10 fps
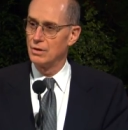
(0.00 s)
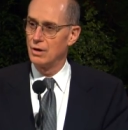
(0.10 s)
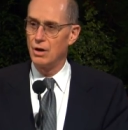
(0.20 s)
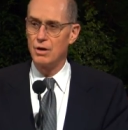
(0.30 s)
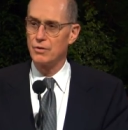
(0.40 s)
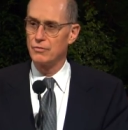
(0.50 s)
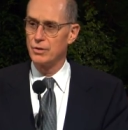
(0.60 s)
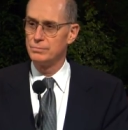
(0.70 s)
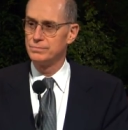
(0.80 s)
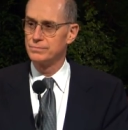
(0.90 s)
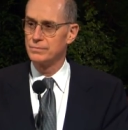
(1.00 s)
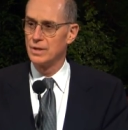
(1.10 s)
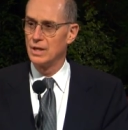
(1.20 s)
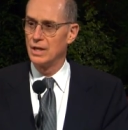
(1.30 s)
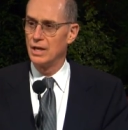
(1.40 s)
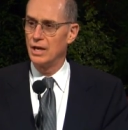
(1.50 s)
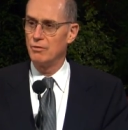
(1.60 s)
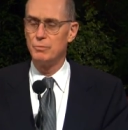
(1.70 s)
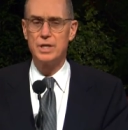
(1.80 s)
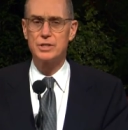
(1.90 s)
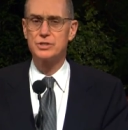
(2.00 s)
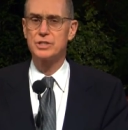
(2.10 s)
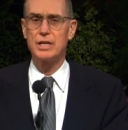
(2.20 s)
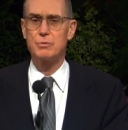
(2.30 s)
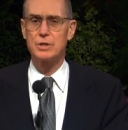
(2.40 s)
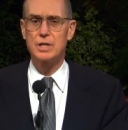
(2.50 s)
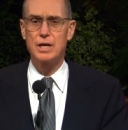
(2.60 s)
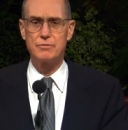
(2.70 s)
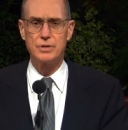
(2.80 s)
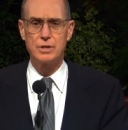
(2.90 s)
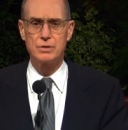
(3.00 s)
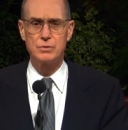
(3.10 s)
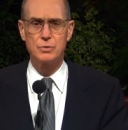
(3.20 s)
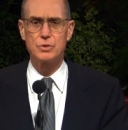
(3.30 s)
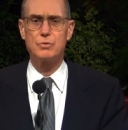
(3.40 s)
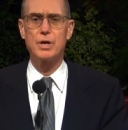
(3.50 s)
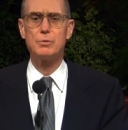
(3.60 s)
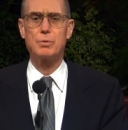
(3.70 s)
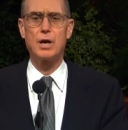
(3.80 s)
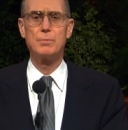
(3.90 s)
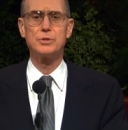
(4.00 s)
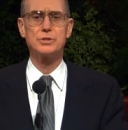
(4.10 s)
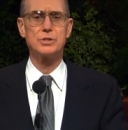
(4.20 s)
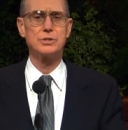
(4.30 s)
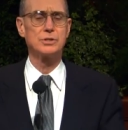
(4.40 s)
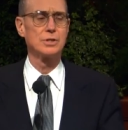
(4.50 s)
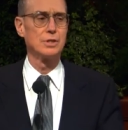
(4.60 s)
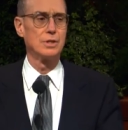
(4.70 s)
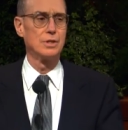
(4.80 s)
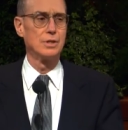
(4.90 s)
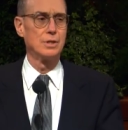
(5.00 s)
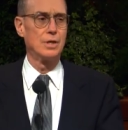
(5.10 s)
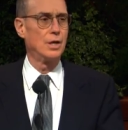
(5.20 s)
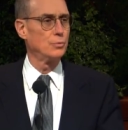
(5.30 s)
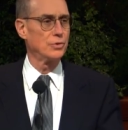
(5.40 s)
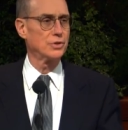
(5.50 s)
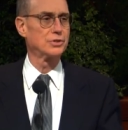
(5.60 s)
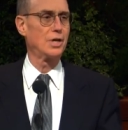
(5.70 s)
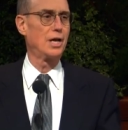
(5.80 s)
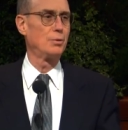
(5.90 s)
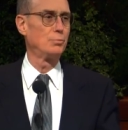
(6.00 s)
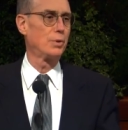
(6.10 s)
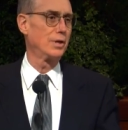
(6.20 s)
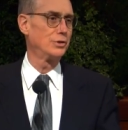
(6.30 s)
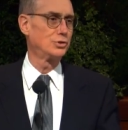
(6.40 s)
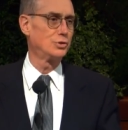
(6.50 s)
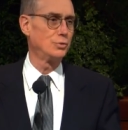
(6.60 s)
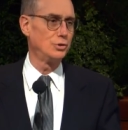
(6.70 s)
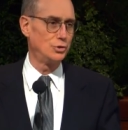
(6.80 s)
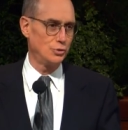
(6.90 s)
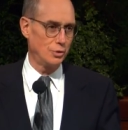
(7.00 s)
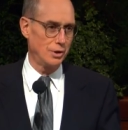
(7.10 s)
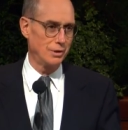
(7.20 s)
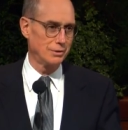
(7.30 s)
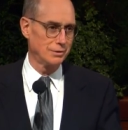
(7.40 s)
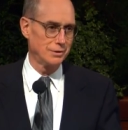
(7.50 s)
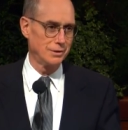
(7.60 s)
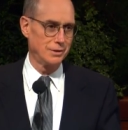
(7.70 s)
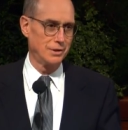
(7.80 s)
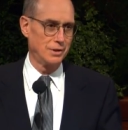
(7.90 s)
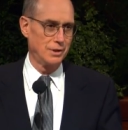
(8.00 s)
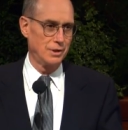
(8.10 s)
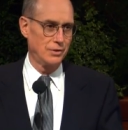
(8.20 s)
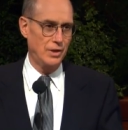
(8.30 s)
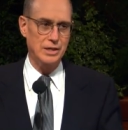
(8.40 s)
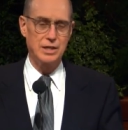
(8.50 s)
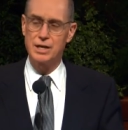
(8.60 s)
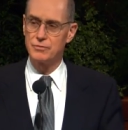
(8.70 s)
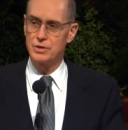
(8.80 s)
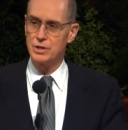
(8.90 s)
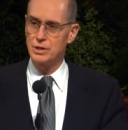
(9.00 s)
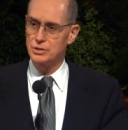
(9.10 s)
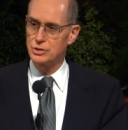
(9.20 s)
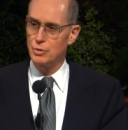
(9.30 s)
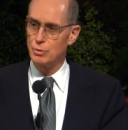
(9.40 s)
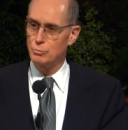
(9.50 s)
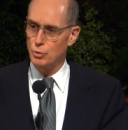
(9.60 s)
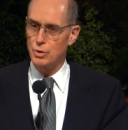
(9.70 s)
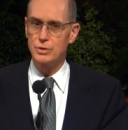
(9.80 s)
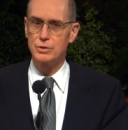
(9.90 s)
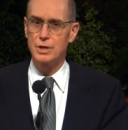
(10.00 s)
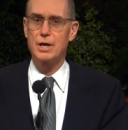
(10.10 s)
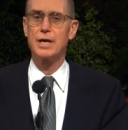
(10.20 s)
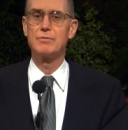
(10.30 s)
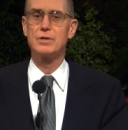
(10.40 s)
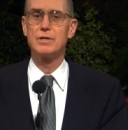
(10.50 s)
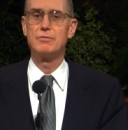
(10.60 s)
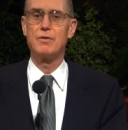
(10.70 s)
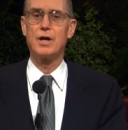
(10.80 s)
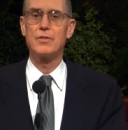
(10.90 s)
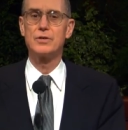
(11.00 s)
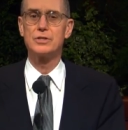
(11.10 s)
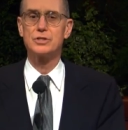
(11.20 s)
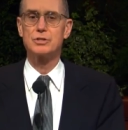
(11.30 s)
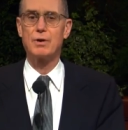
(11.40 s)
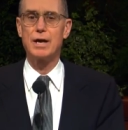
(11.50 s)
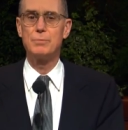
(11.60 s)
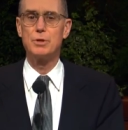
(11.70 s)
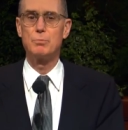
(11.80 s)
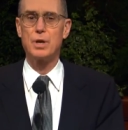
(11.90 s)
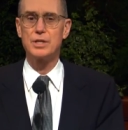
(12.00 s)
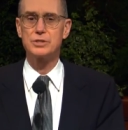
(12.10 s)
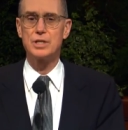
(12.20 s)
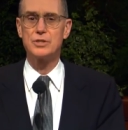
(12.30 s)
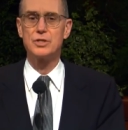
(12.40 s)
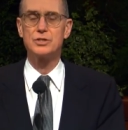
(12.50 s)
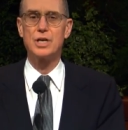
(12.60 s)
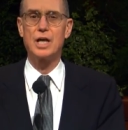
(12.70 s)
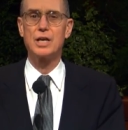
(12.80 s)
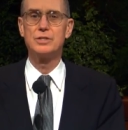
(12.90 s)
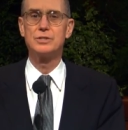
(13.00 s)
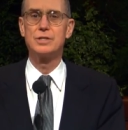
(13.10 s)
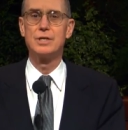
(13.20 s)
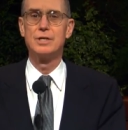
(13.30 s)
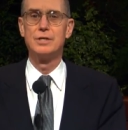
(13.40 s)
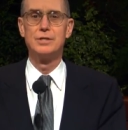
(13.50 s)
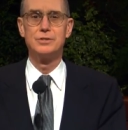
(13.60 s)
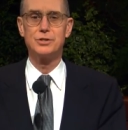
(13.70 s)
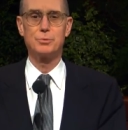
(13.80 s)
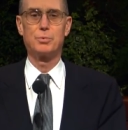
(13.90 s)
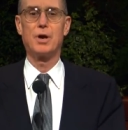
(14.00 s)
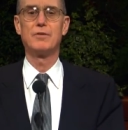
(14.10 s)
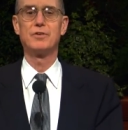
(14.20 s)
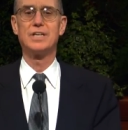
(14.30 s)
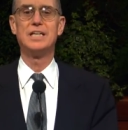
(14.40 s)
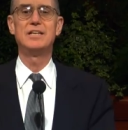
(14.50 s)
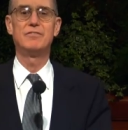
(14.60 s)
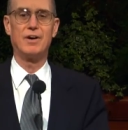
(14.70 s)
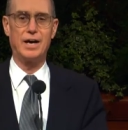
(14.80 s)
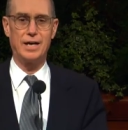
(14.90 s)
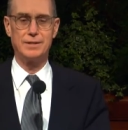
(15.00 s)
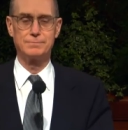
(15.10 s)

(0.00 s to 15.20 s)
All of them have made a sacred covenant with great promises and with a solemn pledge to endure. That covenant is so important that our Heavenly Father described the blessing and the challenge to the prophet Nephi